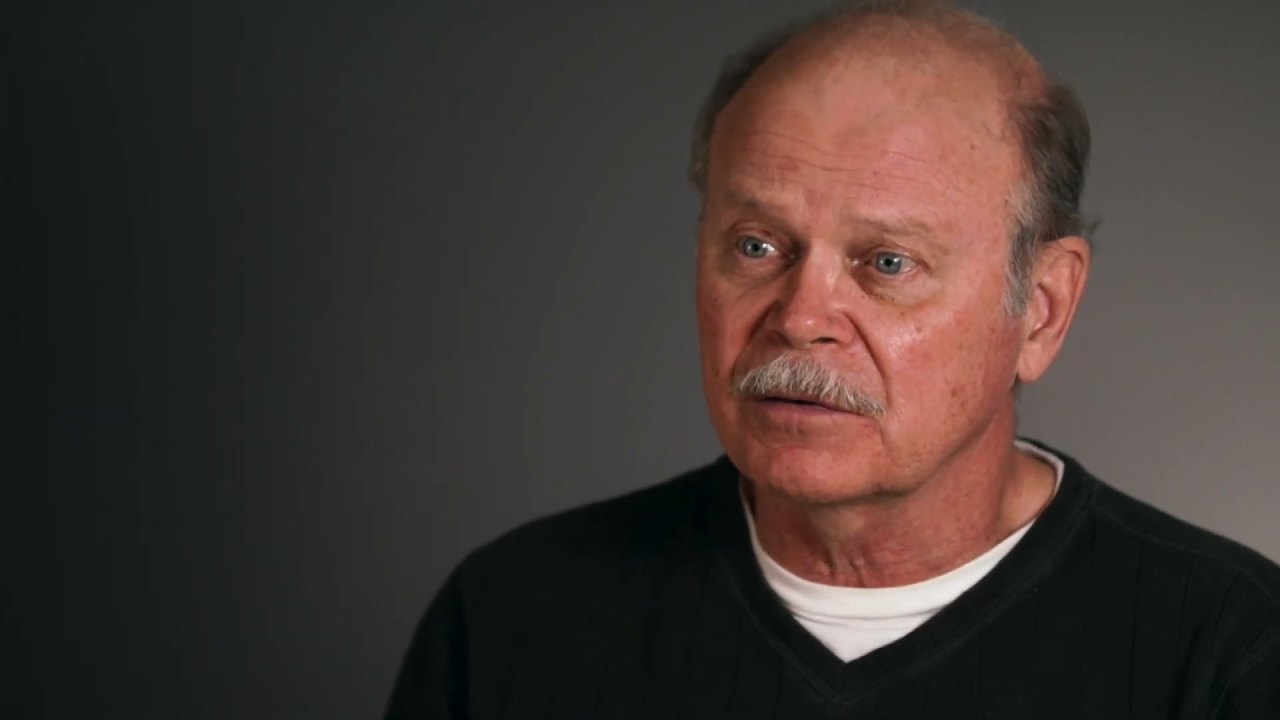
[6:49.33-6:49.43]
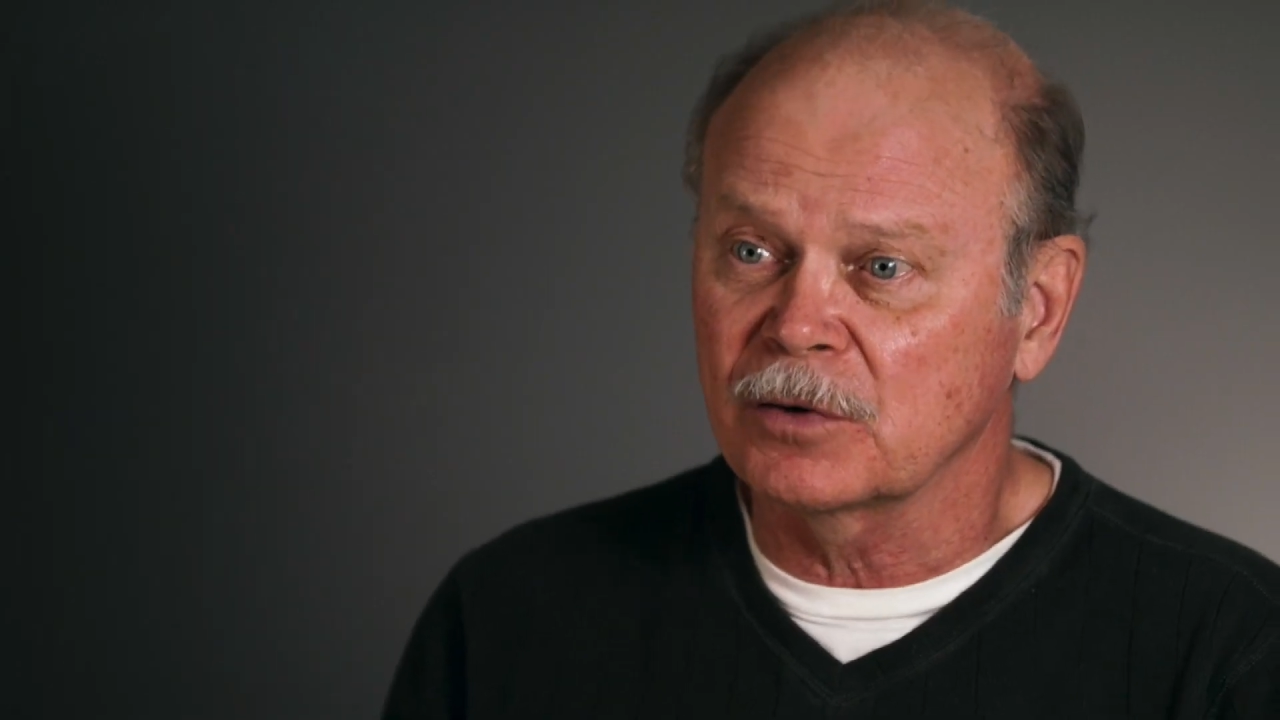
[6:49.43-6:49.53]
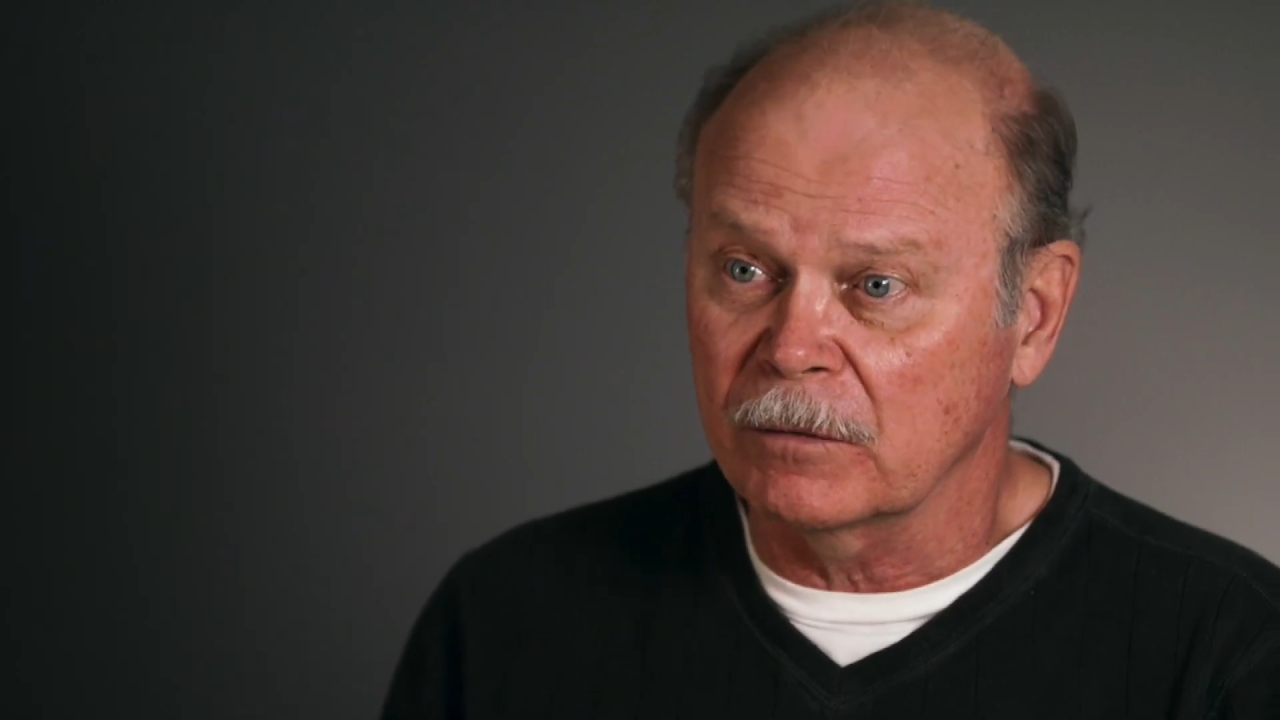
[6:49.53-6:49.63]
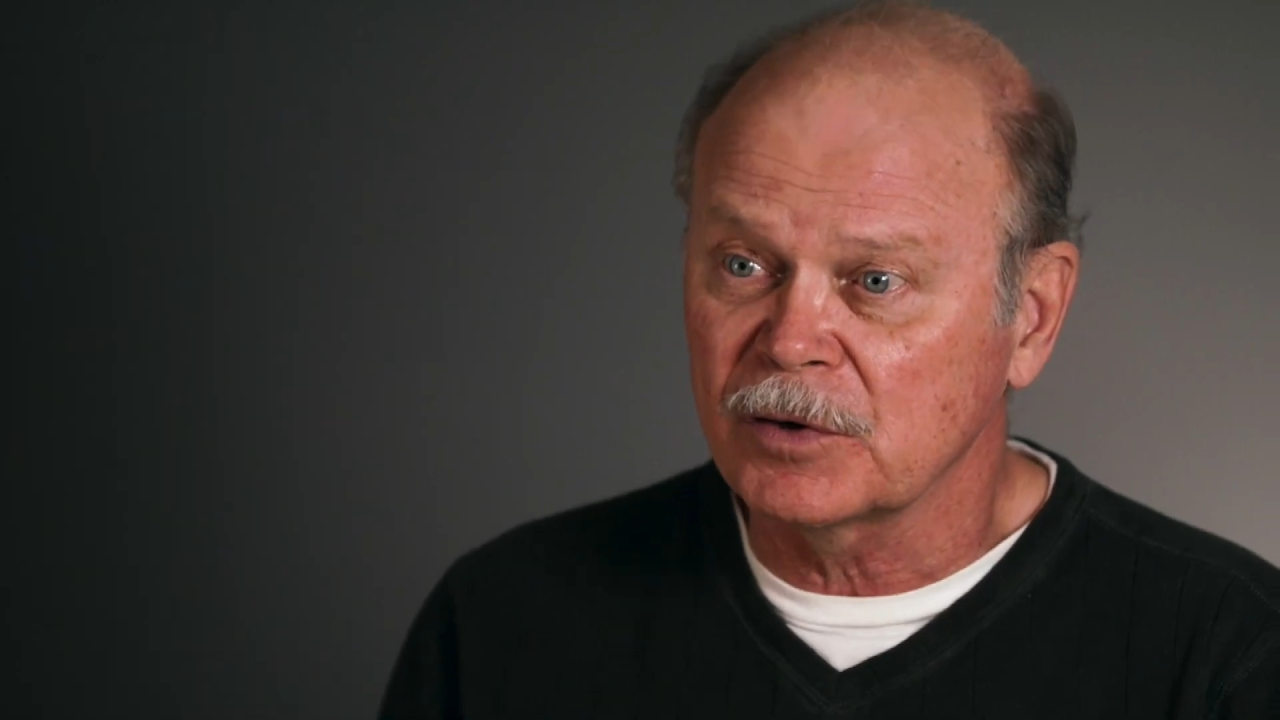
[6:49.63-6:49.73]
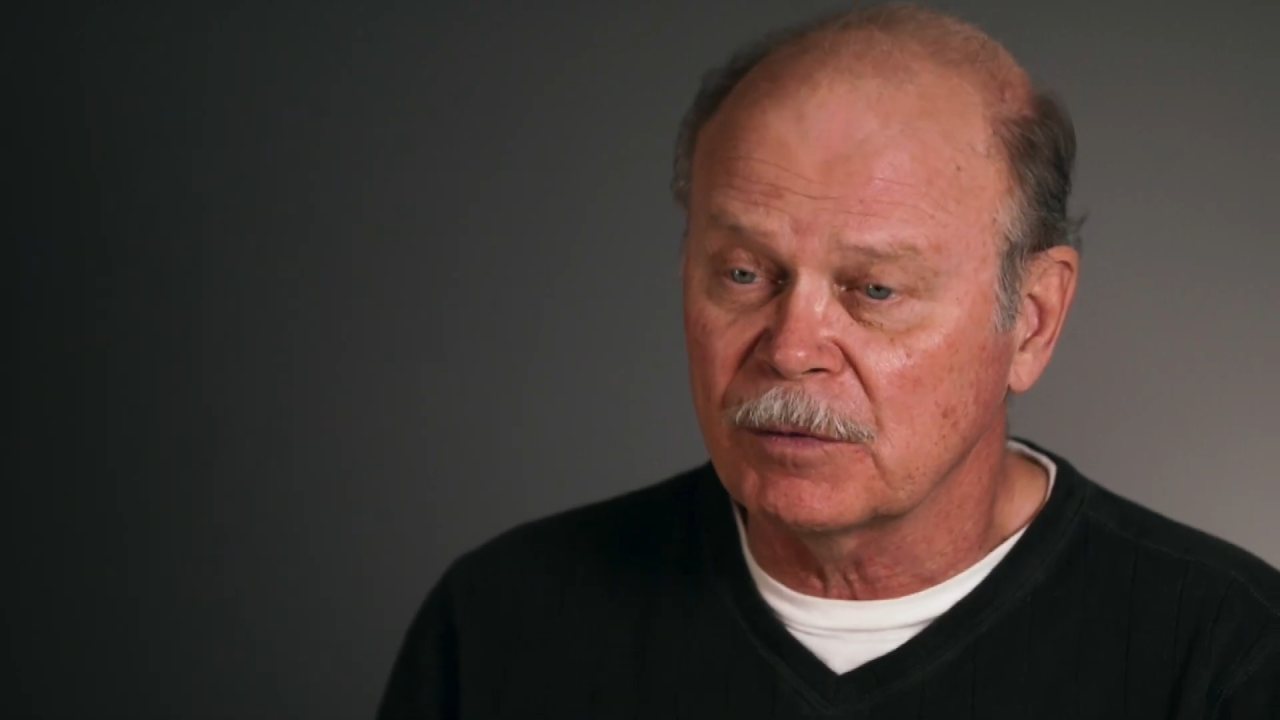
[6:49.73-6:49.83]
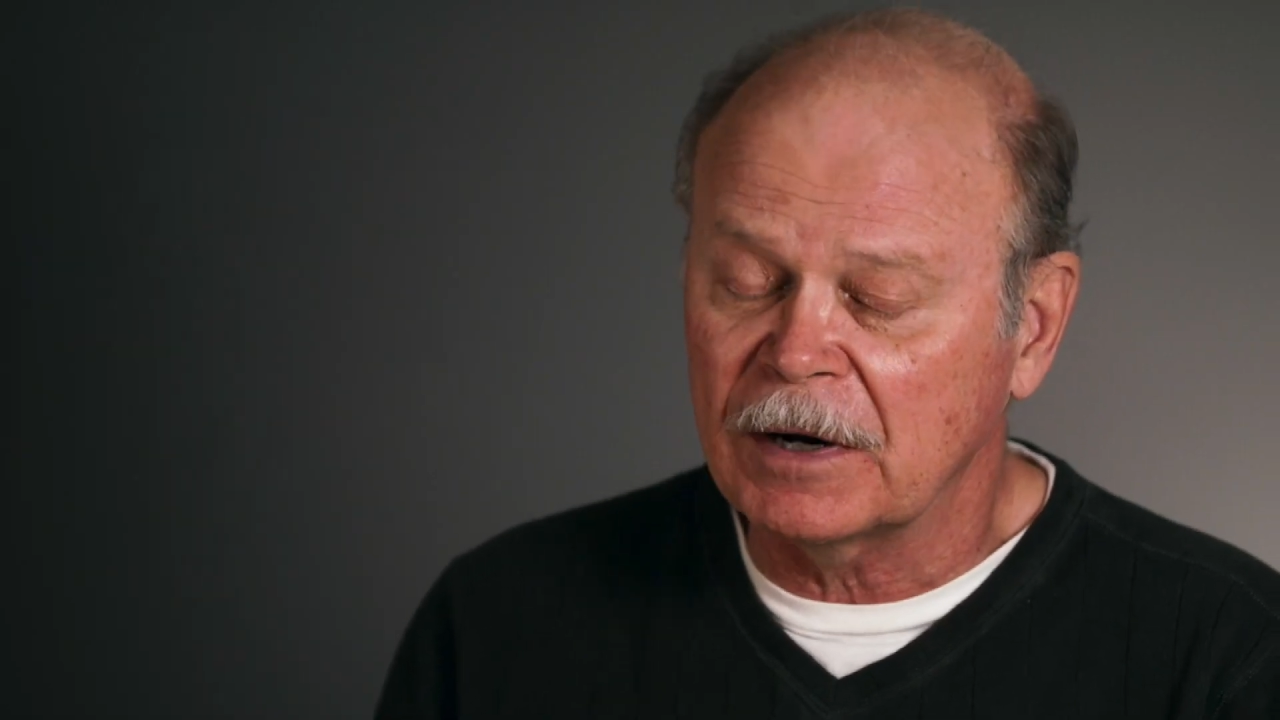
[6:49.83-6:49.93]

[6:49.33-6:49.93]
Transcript: service